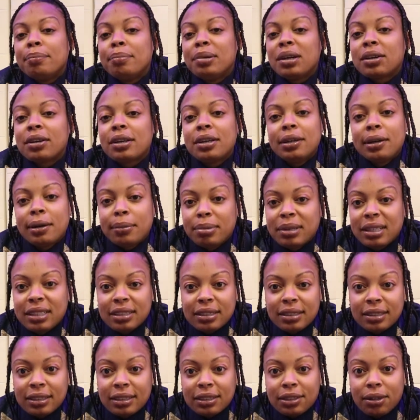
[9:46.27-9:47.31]
building your
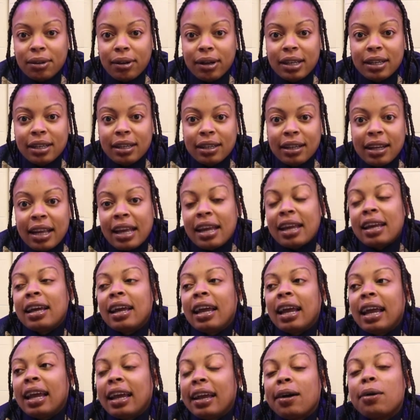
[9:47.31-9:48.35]
business credit,
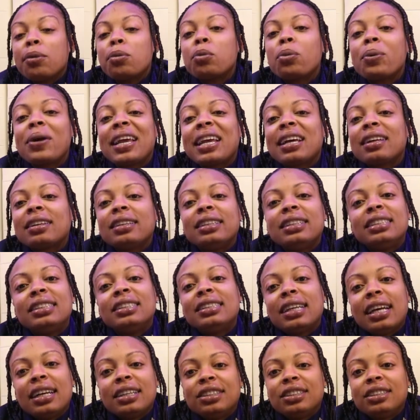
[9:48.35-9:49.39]
and weekly
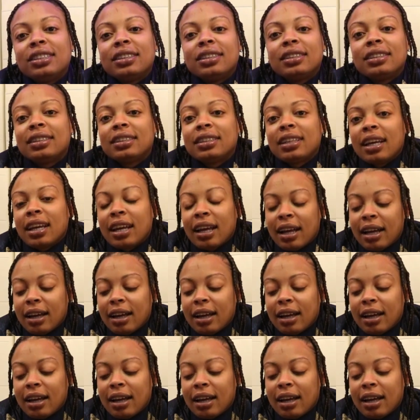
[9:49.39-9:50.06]
sessions